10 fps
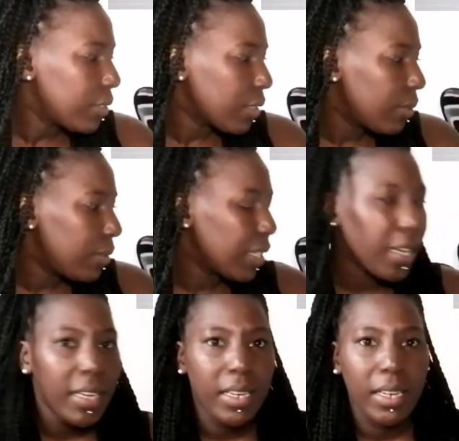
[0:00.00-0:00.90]
So
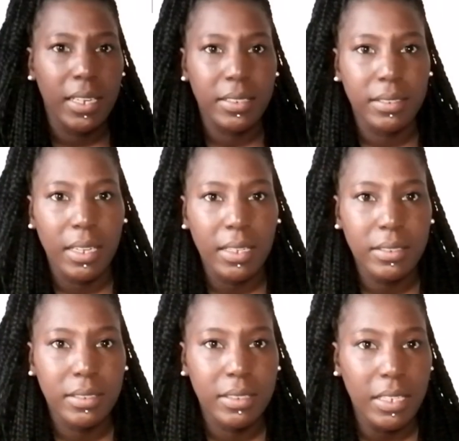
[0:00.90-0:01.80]
yeah, guys,
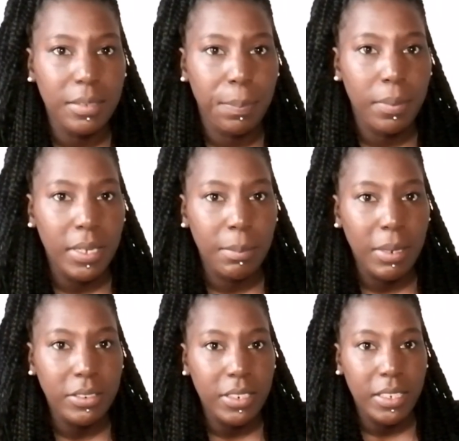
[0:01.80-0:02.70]
that's pretty
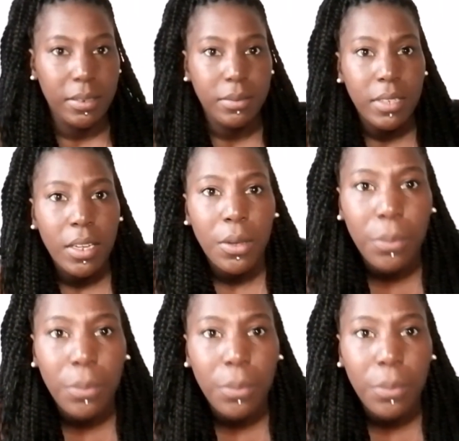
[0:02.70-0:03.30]
much it.